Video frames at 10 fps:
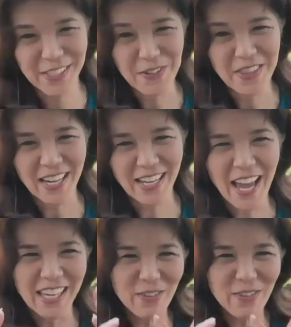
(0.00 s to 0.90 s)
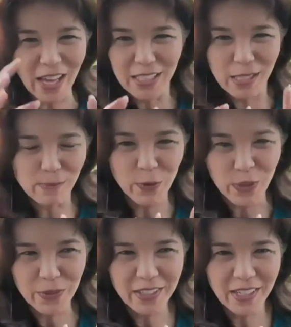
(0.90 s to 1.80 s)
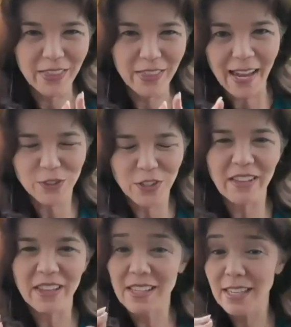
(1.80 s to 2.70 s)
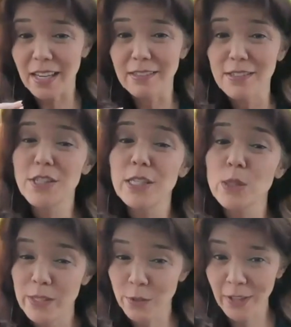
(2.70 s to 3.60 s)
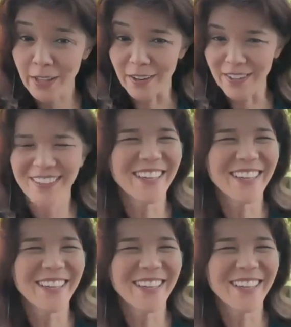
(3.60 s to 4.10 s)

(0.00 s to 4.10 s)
that kind of give you that glimpse forward at the action, and then they say 6 weeks earlier.